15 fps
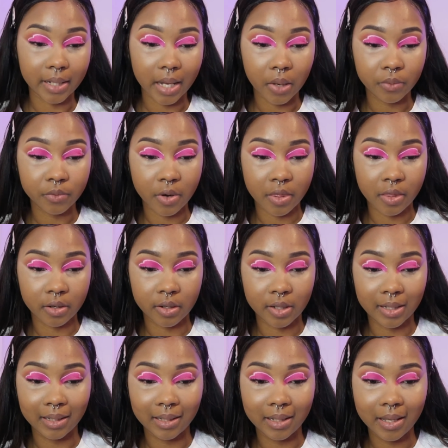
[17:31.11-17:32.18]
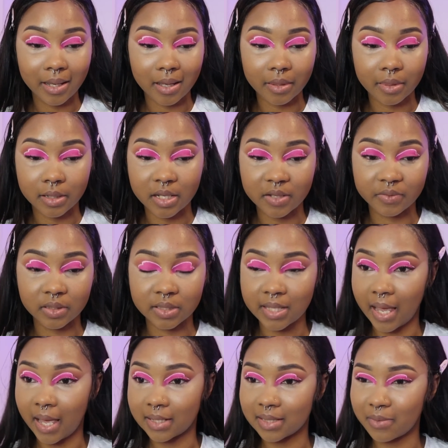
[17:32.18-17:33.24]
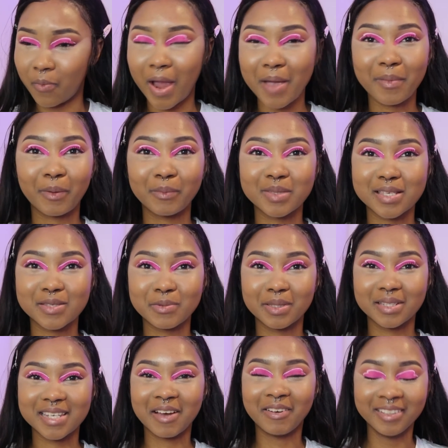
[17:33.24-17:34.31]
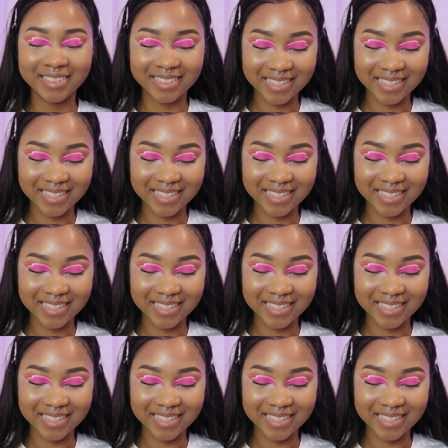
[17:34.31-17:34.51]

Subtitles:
I would rather lick the devil's ass. Oh, why am I obsessed with the devil?